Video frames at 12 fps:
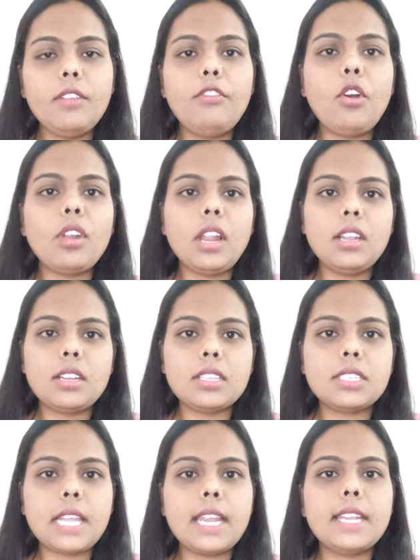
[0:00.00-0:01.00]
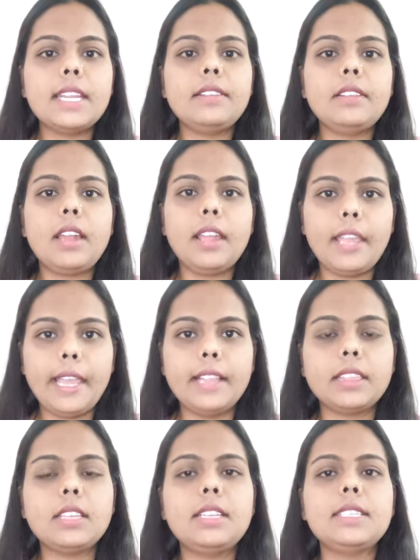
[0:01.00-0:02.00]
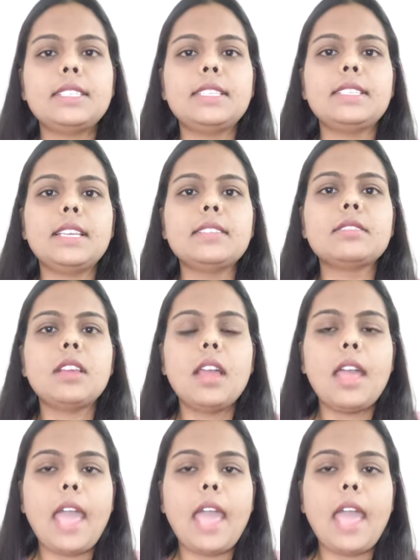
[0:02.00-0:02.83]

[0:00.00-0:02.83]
for understanding health diseases